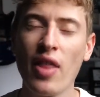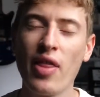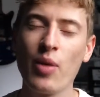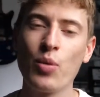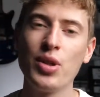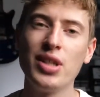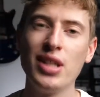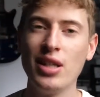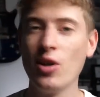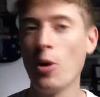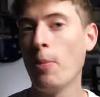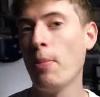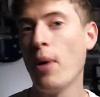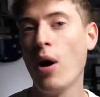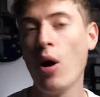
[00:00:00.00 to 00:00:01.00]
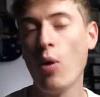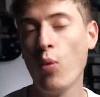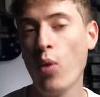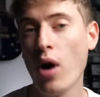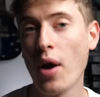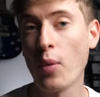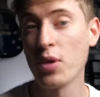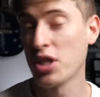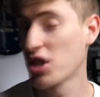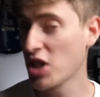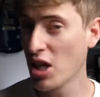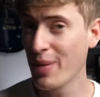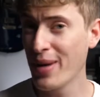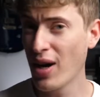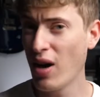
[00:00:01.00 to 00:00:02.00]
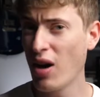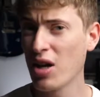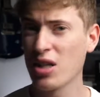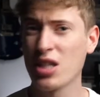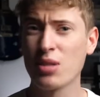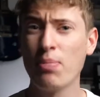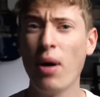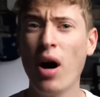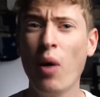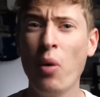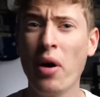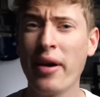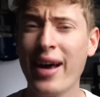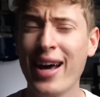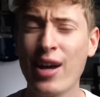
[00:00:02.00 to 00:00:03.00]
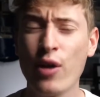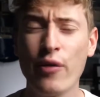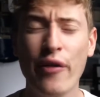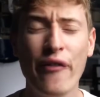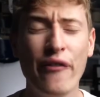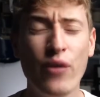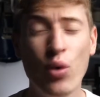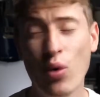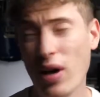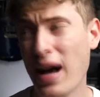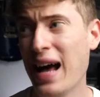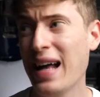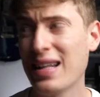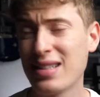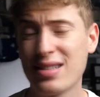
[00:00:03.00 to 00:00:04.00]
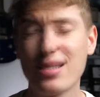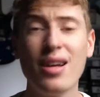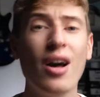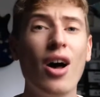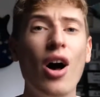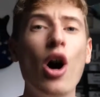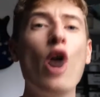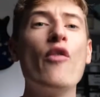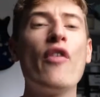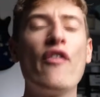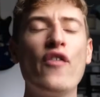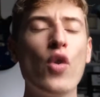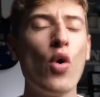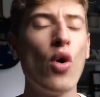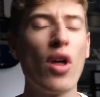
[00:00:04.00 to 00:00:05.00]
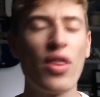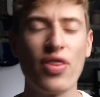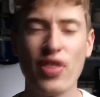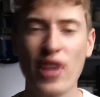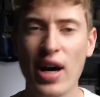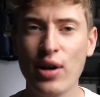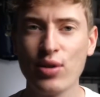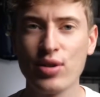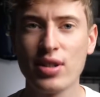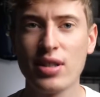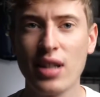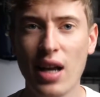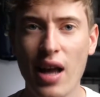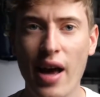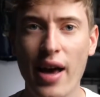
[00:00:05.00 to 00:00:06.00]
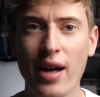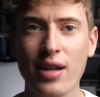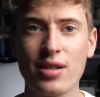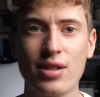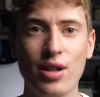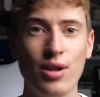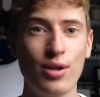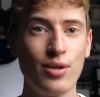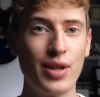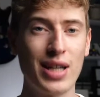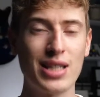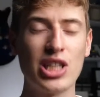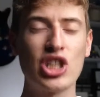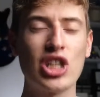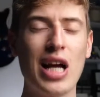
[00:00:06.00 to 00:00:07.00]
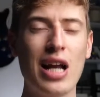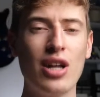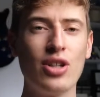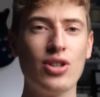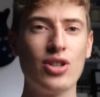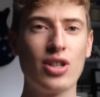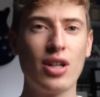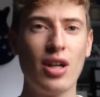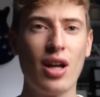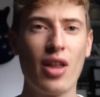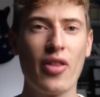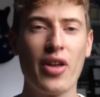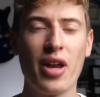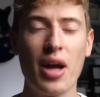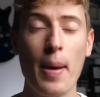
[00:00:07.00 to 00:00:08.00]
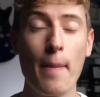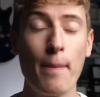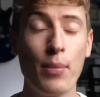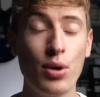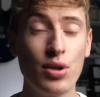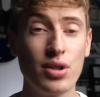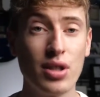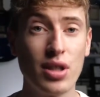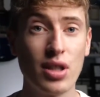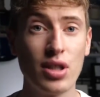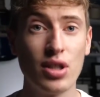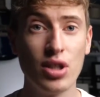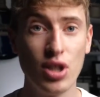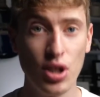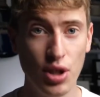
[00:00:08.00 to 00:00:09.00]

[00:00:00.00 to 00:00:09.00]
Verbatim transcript: than we did on part one, which is gonna be hard because part one had over, or has over 4,000 likes. So that's a challenge that I'm putting to